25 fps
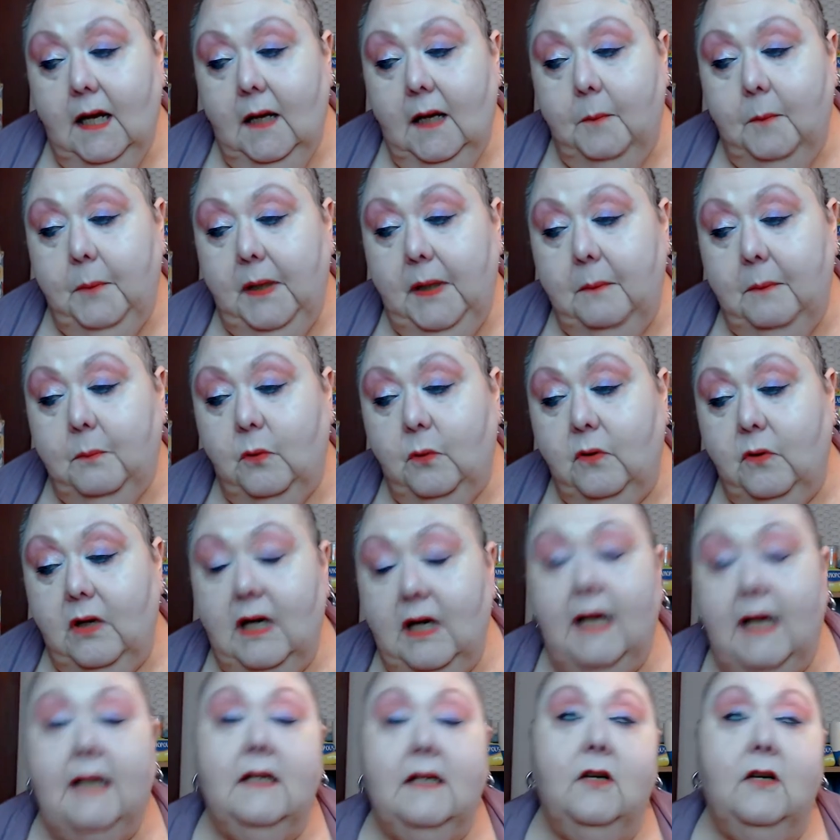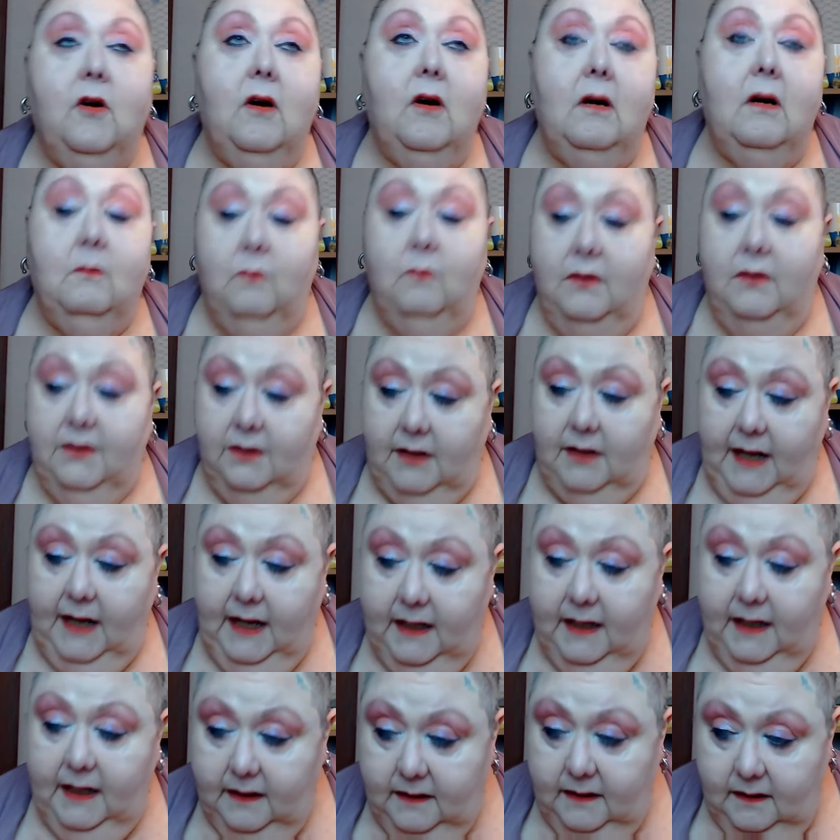People got caught with their
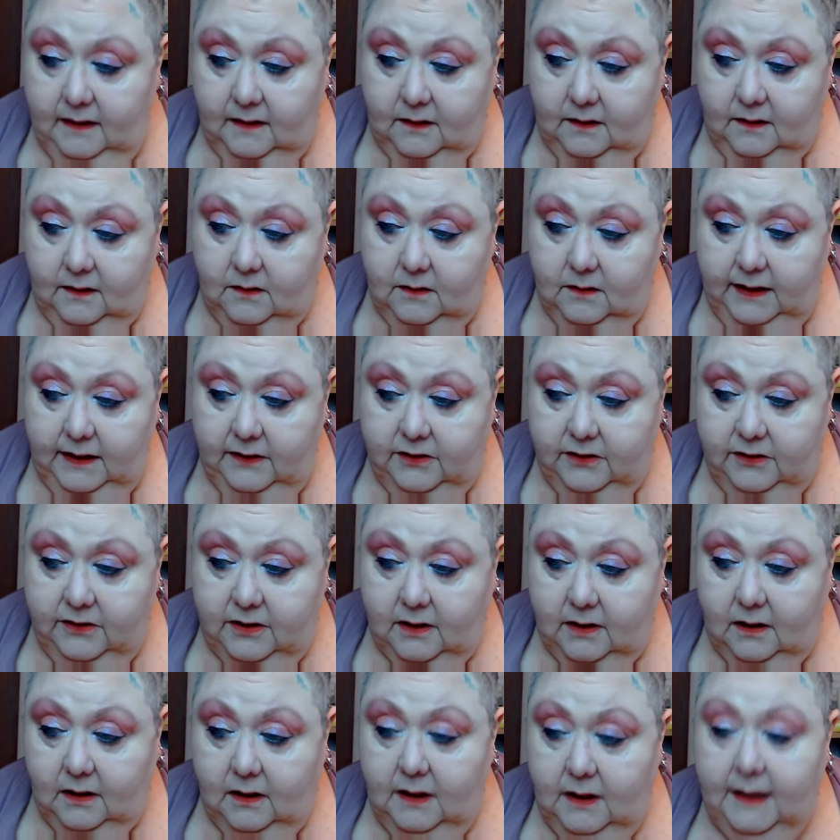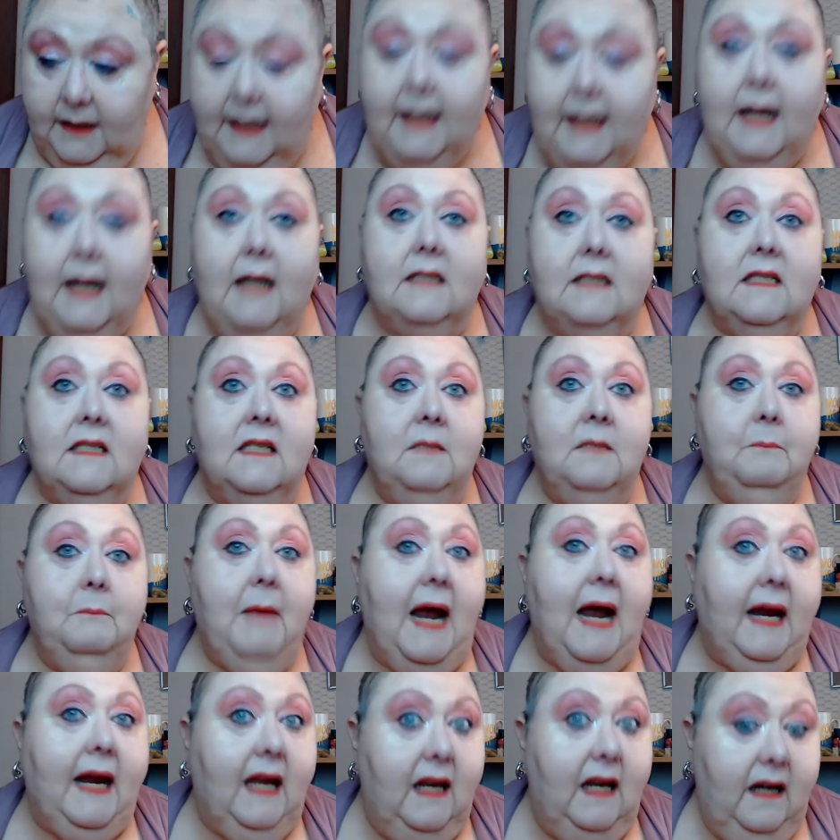hand in the cookie jar and they got
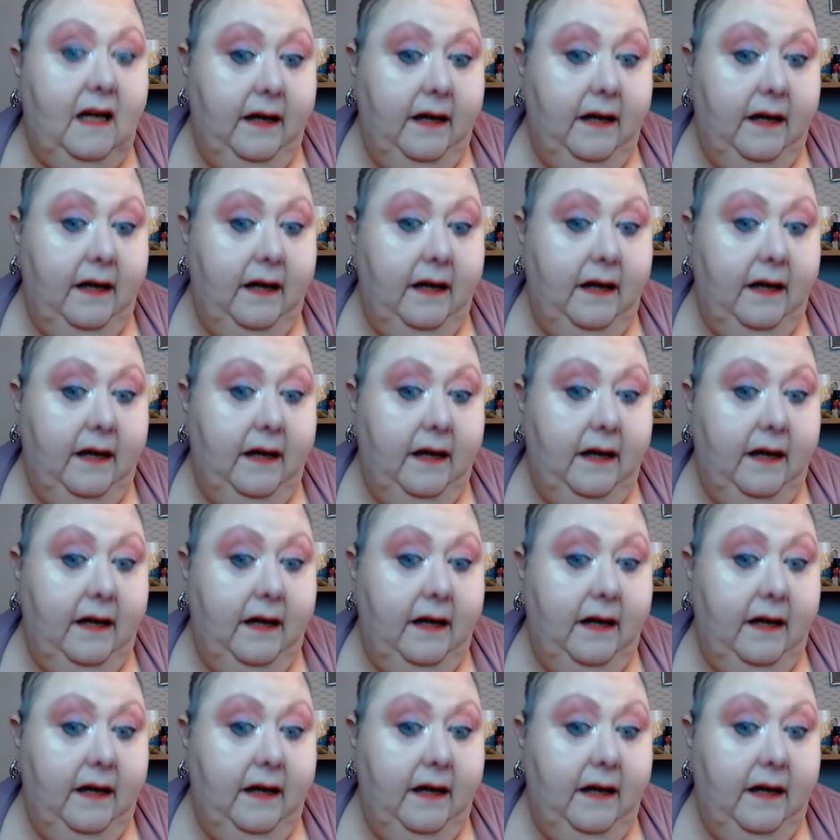smacked.